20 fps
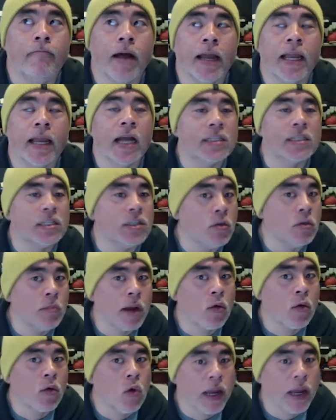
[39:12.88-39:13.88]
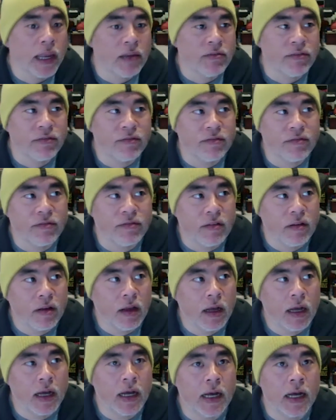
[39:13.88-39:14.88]
got to know my wife.
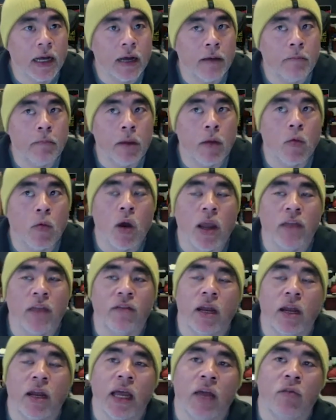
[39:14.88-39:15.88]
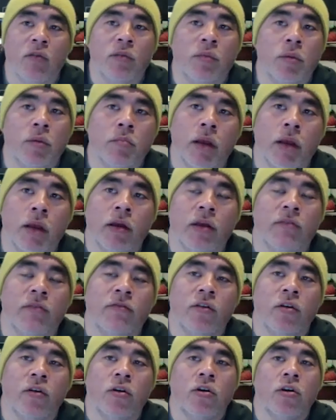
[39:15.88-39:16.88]
My wife and I, we've been married
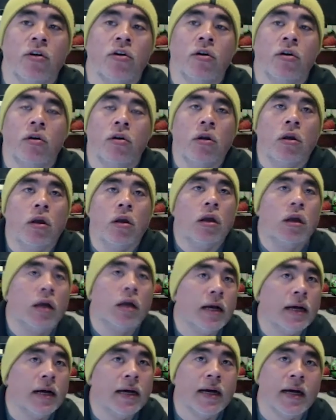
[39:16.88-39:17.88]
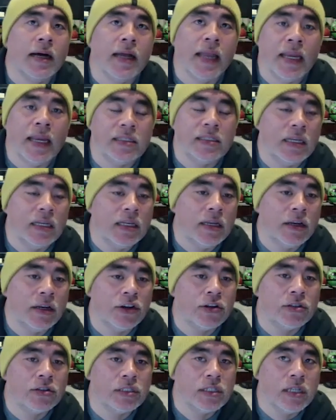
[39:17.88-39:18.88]
for 18
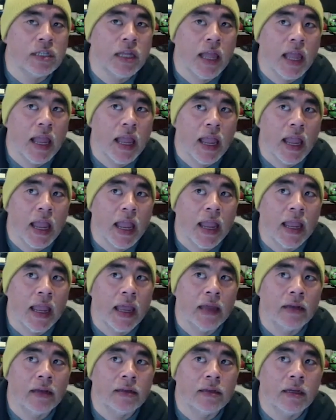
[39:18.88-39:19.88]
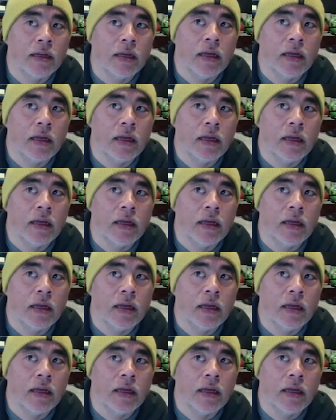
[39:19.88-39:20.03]
years. And,